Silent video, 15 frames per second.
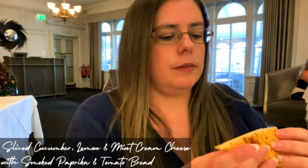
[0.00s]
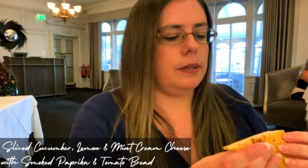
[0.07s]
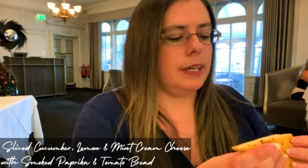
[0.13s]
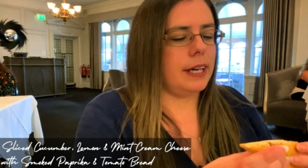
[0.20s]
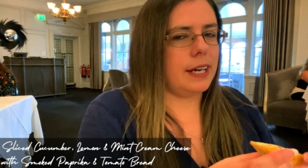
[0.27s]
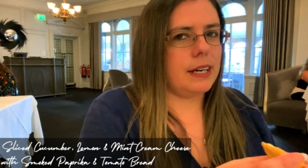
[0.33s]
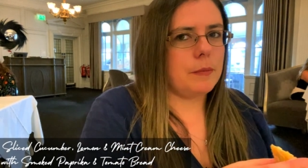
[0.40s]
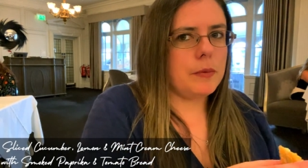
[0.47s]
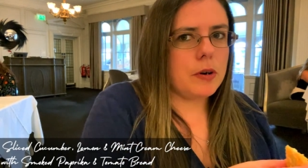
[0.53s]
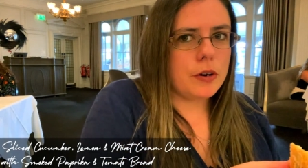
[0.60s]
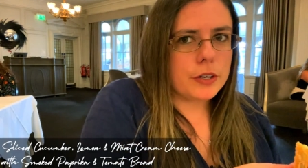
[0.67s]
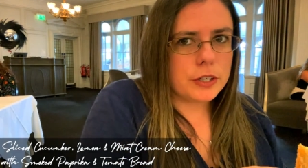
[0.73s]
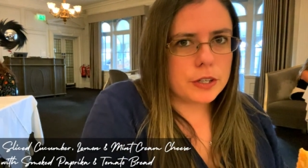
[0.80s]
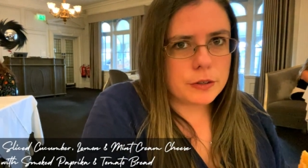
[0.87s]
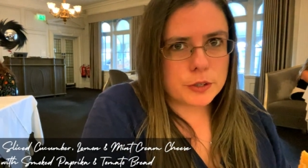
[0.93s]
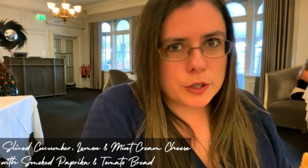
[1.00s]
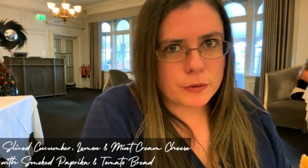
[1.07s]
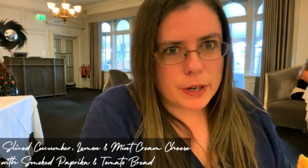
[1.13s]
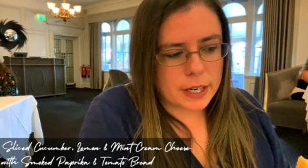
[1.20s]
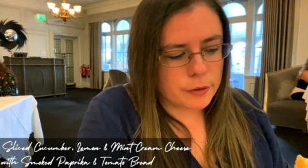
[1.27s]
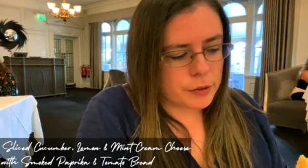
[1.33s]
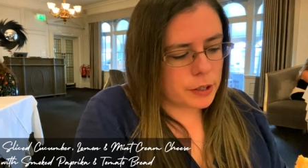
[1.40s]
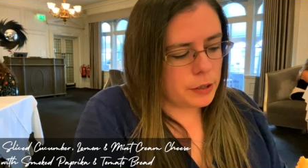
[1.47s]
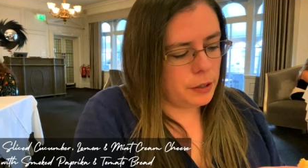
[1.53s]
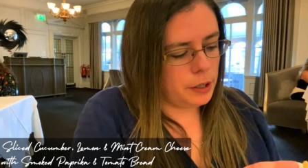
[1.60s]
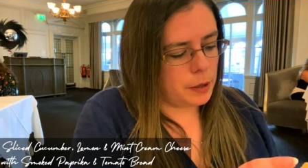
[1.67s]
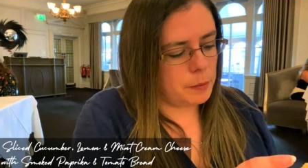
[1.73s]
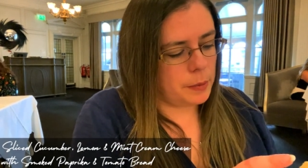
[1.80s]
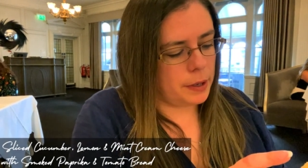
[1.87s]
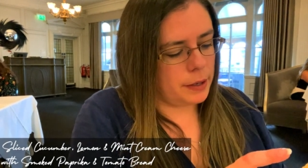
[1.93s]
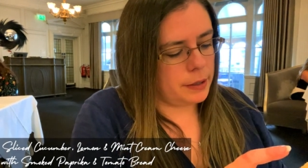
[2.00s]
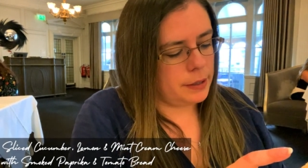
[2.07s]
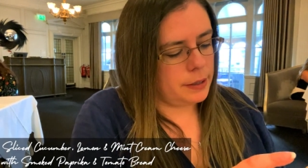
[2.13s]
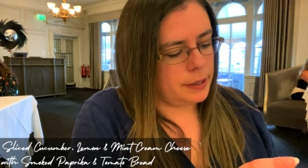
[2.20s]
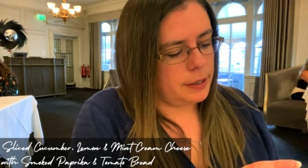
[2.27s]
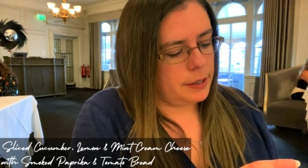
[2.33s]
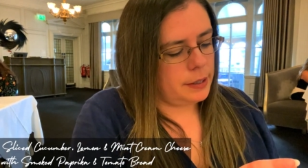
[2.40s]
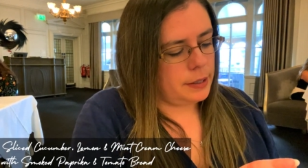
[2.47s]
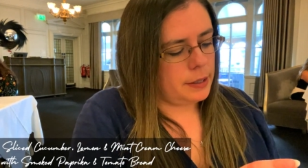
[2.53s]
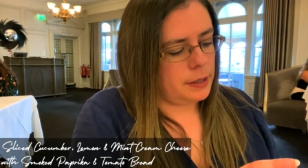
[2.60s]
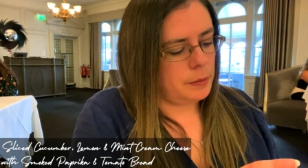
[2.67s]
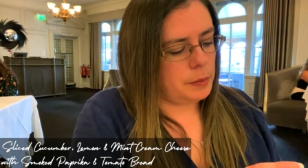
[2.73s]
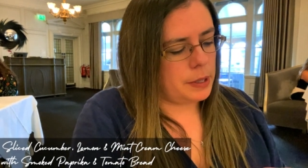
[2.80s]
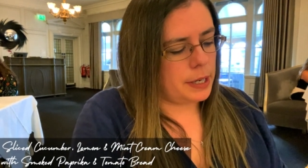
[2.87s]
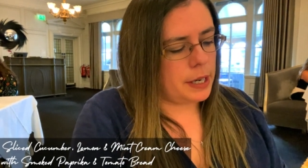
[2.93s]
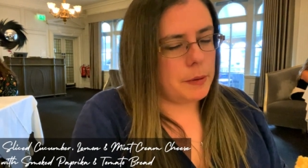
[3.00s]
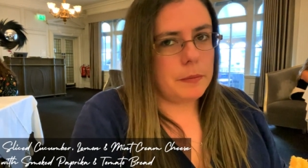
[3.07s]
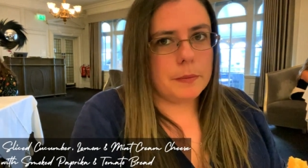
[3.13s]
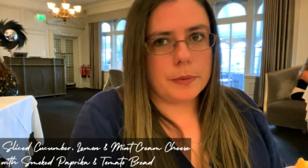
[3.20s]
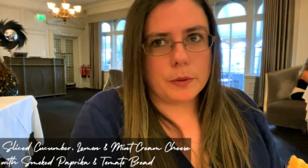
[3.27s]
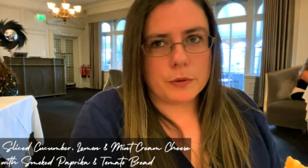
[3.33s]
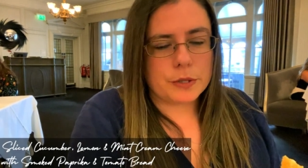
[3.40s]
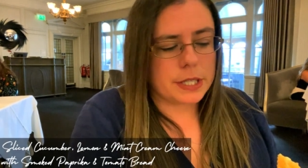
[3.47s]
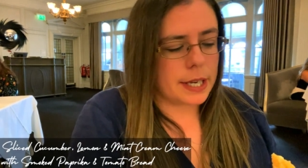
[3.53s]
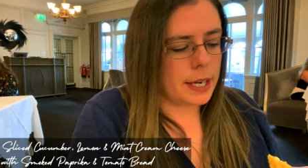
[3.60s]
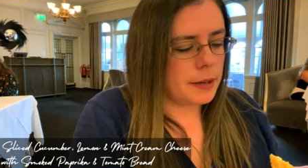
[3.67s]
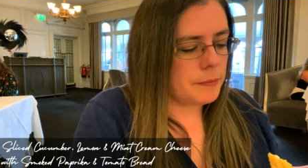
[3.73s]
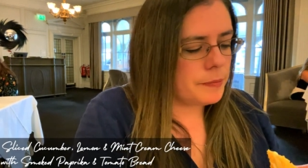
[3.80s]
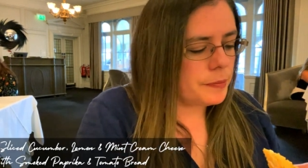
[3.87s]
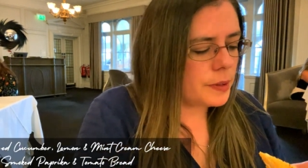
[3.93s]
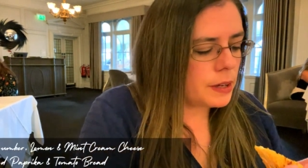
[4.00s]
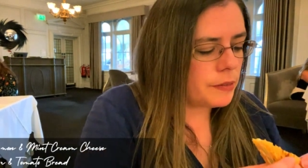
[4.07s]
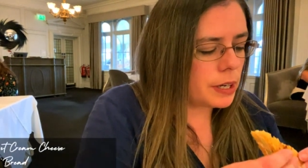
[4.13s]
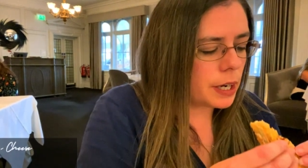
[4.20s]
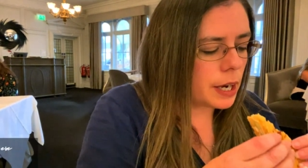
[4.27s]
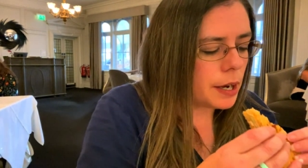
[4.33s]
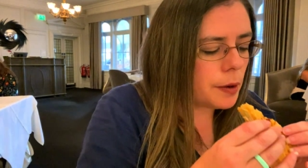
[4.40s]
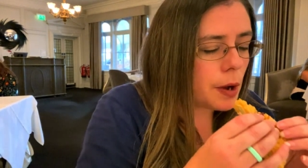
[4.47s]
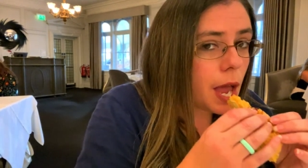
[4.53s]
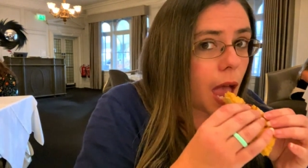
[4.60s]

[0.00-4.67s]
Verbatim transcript: again I'm not a huge fan of cucumber but um, but we'll see give it a go